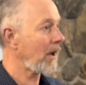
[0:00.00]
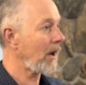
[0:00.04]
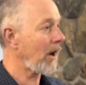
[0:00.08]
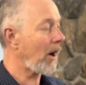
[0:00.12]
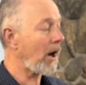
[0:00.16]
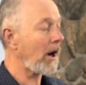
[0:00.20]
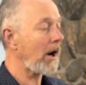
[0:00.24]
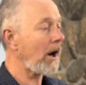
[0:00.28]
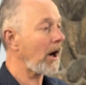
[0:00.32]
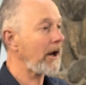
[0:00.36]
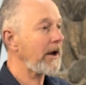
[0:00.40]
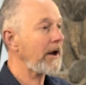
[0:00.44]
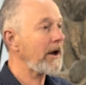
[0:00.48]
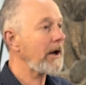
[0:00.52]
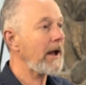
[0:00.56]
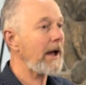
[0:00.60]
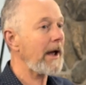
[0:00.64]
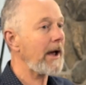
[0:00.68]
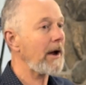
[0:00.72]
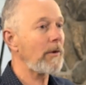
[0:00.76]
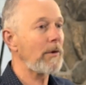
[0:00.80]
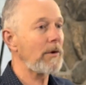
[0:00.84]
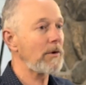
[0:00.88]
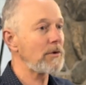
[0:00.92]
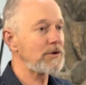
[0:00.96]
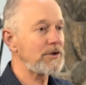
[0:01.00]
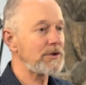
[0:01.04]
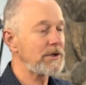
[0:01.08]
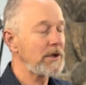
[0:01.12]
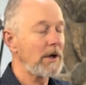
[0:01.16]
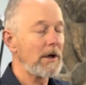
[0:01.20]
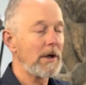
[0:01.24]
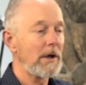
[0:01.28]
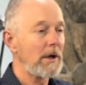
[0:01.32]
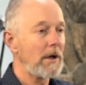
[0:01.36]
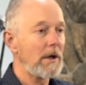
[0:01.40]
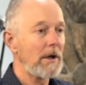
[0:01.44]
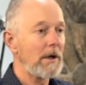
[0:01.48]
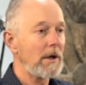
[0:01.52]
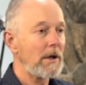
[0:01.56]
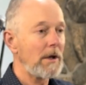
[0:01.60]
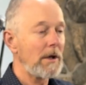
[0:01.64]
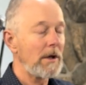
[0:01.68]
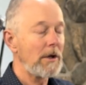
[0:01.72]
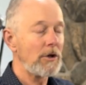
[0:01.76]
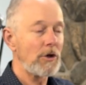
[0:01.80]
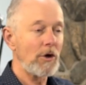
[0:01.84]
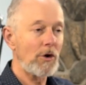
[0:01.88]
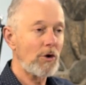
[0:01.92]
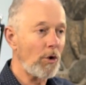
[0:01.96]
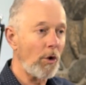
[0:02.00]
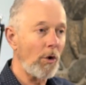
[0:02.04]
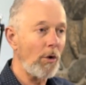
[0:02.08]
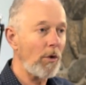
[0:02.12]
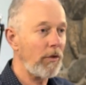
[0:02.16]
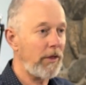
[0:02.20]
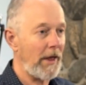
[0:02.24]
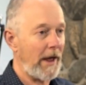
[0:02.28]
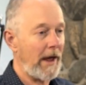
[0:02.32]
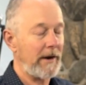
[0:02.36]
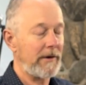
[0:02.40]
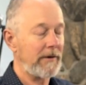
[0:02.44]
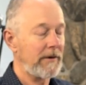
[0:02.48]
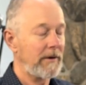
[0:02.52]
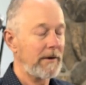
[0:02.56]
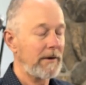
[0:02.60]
I don't know how else you call that.